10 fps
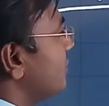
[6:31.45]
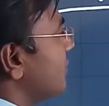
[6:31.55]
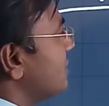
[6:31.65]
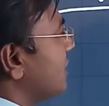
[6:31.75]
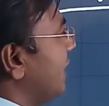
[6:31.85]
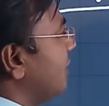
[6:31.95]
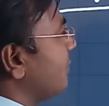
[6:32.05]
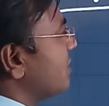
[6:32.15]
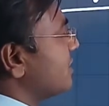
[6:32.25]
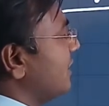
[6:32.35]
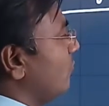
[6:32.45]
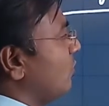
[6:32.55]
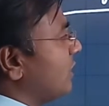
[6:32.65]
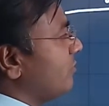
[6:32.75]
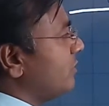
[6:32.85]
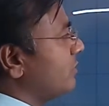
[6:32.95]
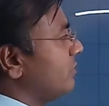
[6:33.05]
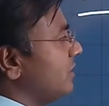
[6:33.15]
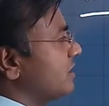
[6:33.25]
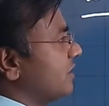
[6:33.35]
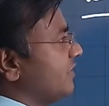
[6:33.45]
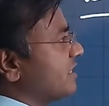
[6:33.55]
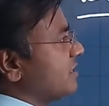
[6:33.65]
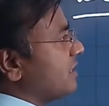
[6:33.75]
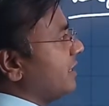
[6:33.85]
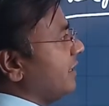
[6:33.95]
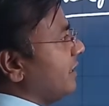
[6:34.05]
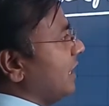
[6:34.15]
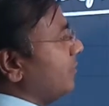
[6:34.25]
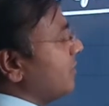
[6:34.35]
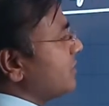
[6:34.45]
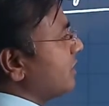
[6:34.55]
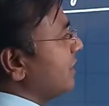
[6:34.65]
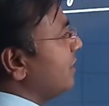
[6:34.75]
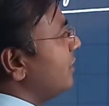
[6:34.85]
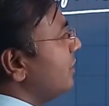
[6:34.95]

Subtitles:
this I plus j, whatever the suffixes are here, I plus j